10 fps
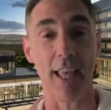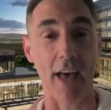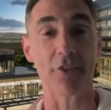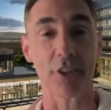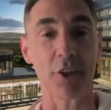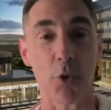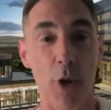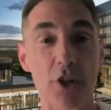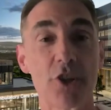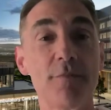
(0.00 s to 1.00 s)
asking the
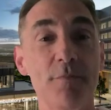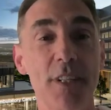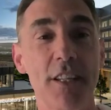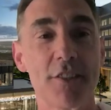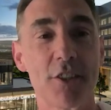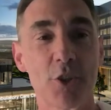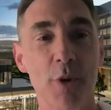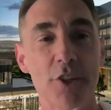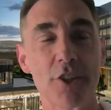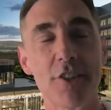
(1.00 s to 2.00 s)
question in
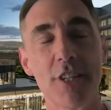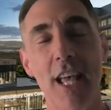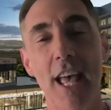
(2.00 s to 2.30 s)
situations.